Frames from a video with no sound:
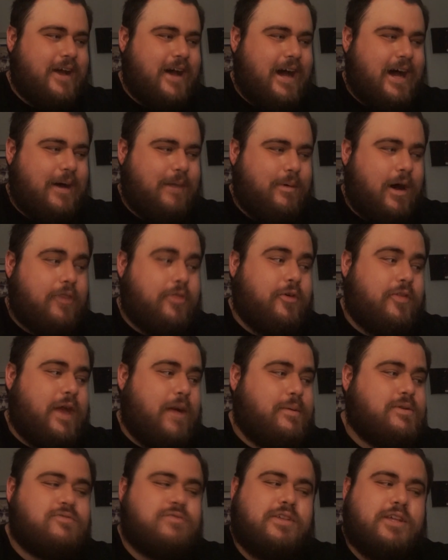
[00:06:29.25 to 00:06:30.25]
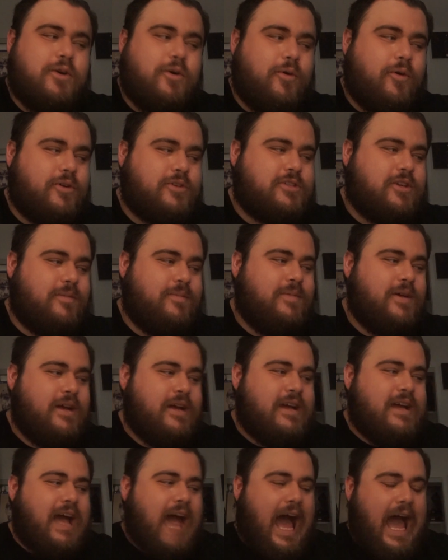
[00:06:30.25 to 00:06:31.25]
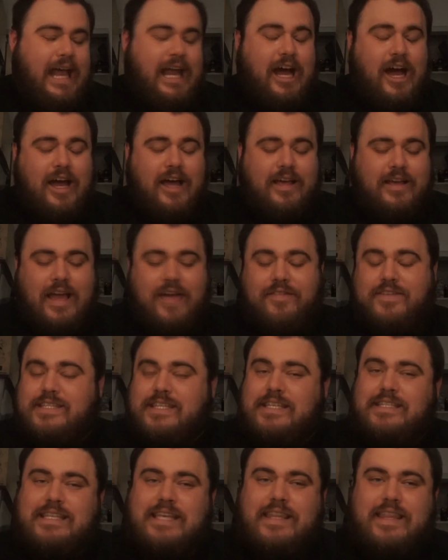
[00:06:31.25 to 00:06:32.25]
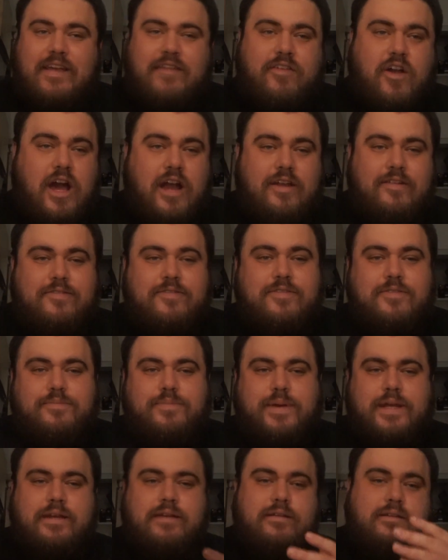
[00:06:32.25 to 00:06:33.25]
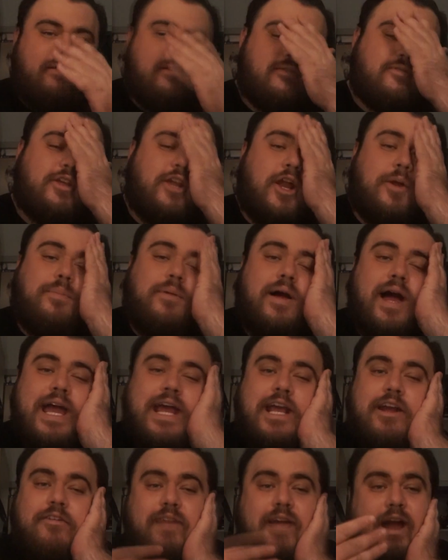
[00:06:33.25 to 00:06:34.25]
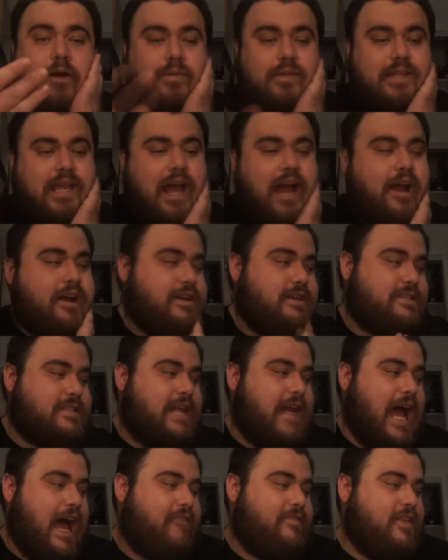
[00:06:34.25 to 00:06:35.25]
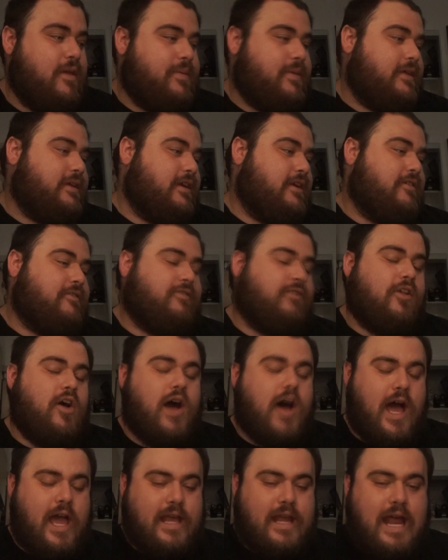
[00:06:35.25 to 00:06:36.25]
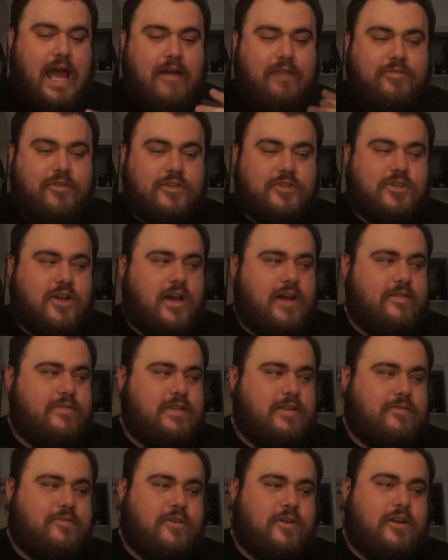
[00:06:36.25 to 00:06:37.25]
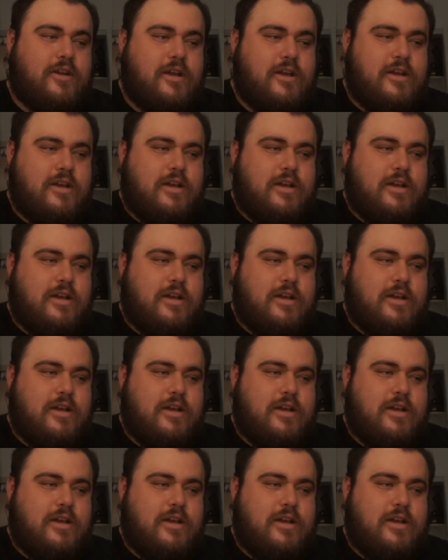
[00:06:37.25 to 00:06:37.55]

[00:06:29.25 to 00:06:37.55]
I thought that was really awesome, and ever since then they've kind of been, playing around with characters that have the ability to fly and have those kind of different,